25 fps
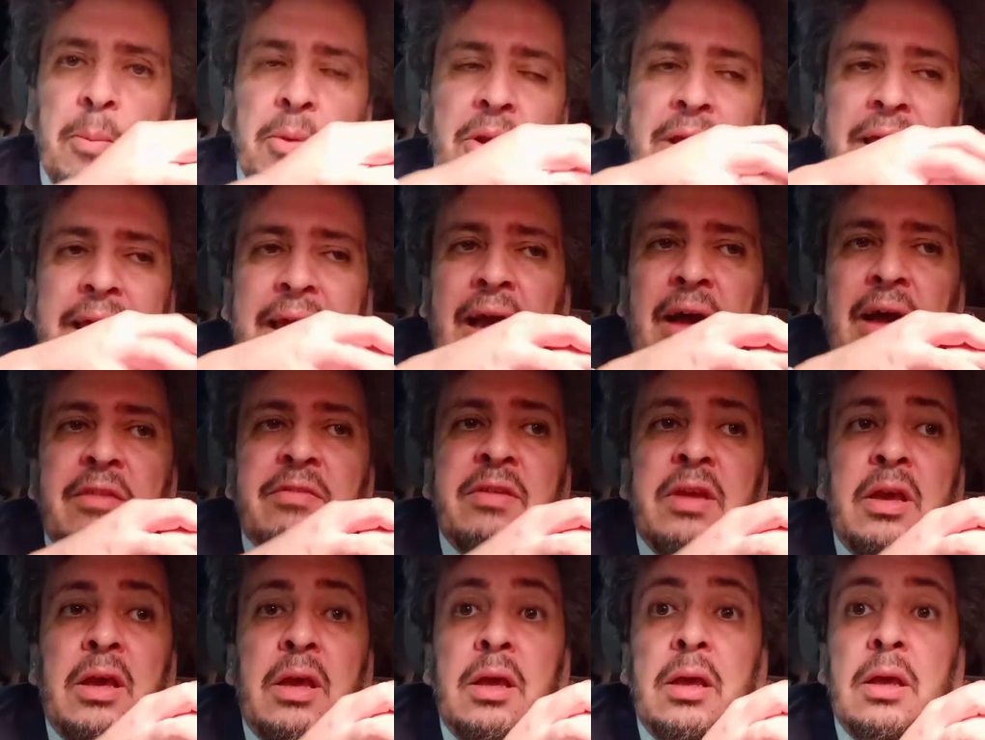It
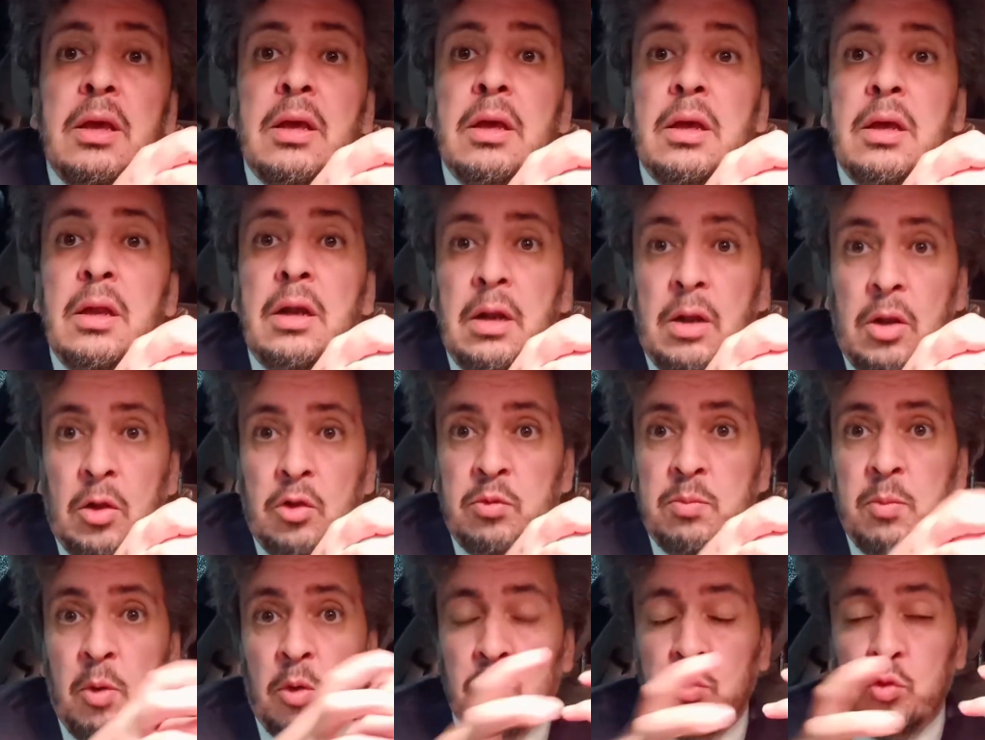all depends on
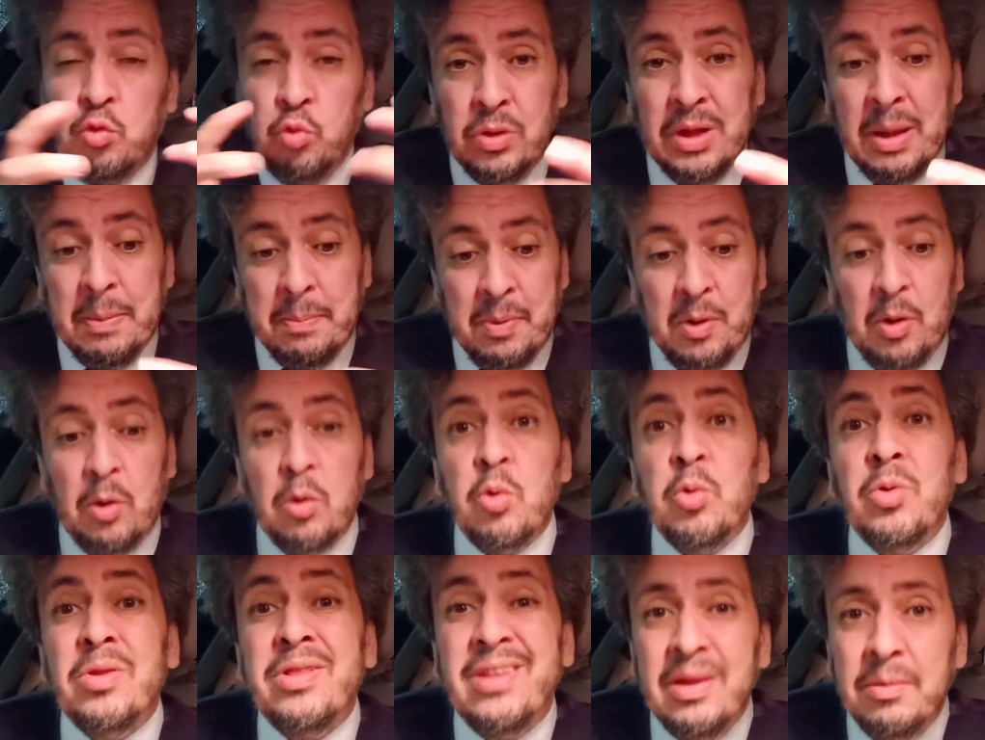the flow that's
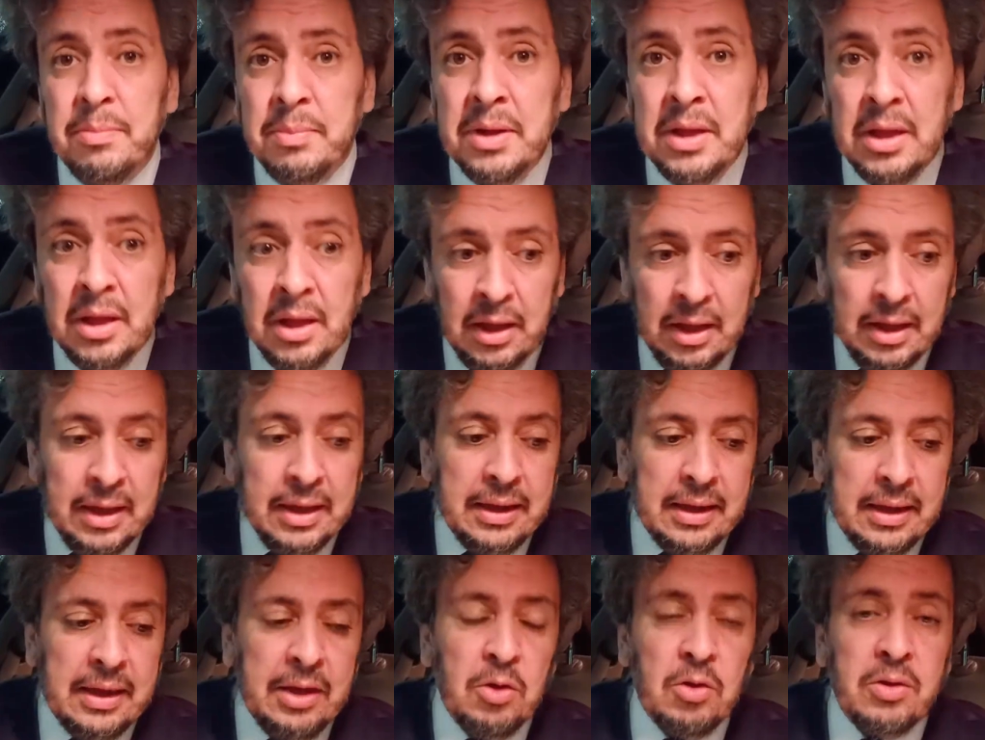coming in at
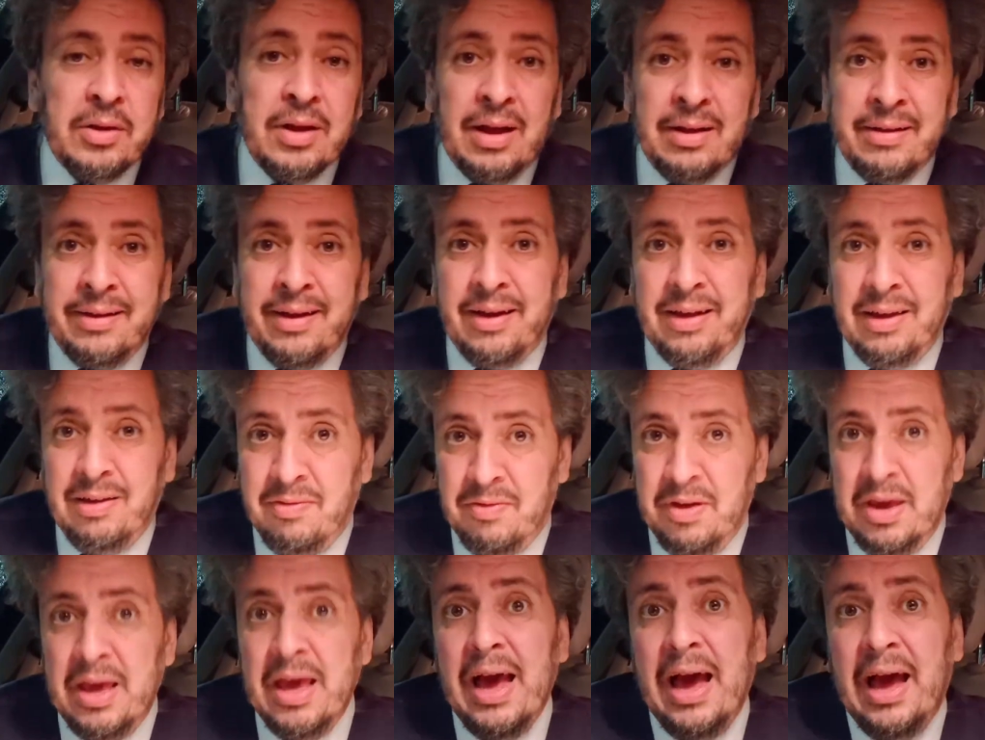
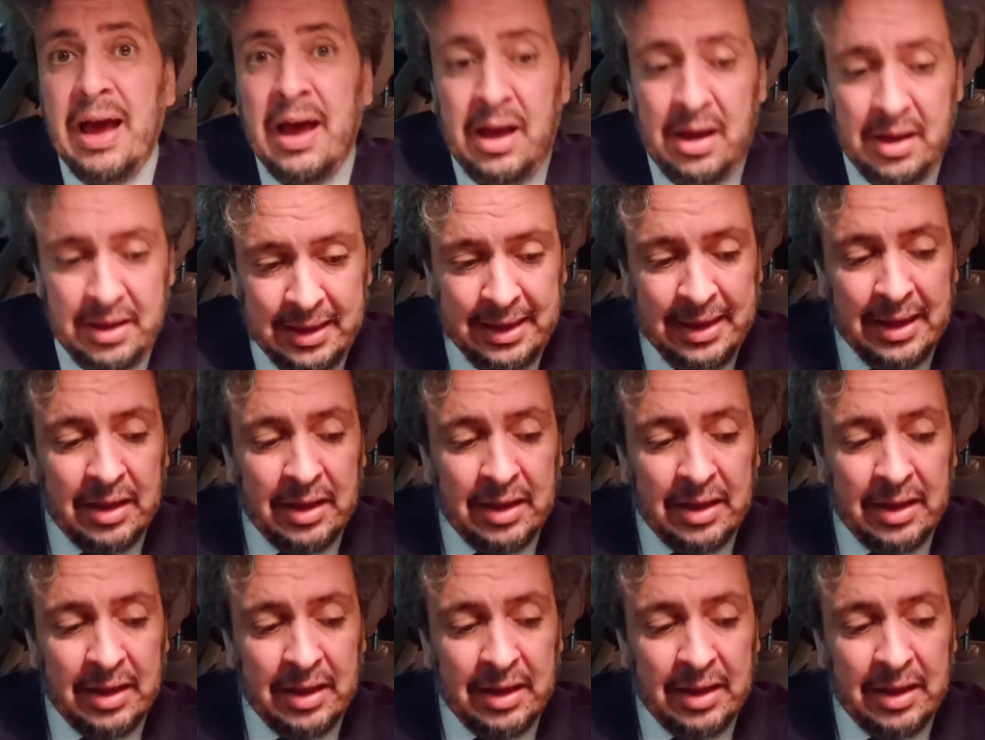400 bar.